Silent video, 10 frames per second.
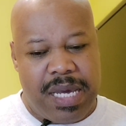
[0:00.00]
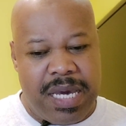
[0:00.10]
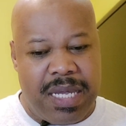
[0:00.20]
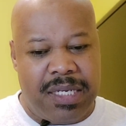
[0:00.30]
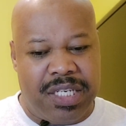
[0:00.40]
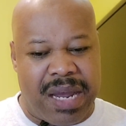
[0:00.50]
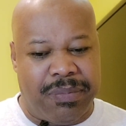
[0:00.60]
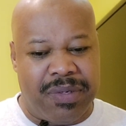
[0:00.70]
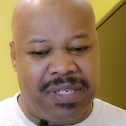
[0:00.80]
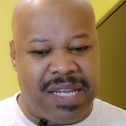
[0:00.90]
In
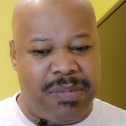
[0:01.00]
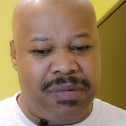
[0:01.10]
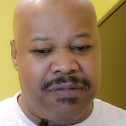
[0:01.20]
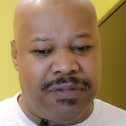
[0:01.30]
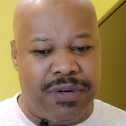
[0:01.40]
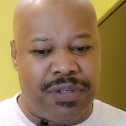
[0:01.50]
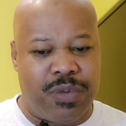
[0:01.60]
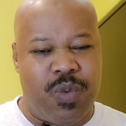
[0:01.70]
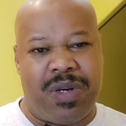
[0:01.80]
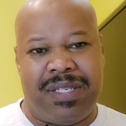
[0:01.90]
chapter 7, verse
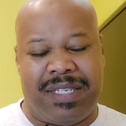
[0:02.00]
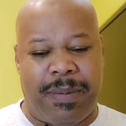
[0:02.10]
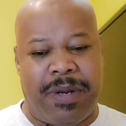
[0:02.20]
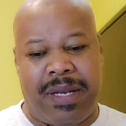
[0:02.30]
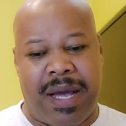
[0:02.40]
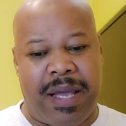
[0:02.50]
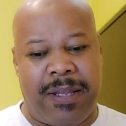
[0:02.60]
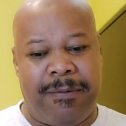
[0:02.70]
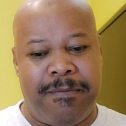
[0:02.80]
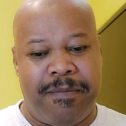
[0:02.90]

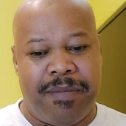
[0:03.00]
179,